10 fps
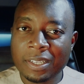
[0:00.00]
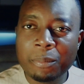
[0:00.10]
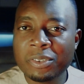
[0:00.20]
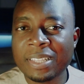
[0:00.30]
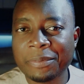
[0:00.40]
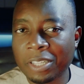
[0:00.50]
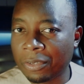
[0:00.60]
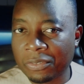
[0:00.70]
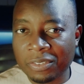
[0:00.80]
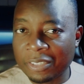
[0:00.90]
Most times, a lot
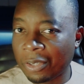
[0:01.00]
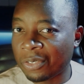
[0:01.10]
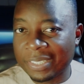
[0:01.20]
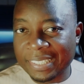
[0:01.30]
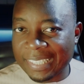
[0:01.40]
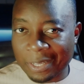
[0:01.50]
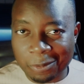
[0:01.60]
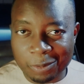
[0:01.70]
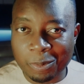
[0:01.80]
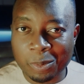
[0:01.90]
of students don't understand
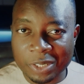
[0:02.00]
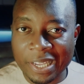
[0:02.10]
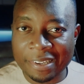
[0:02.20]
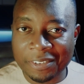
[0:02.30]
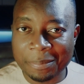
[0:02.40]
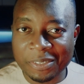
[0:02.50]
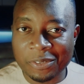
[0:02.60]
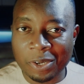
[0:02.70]
what bubble diagram is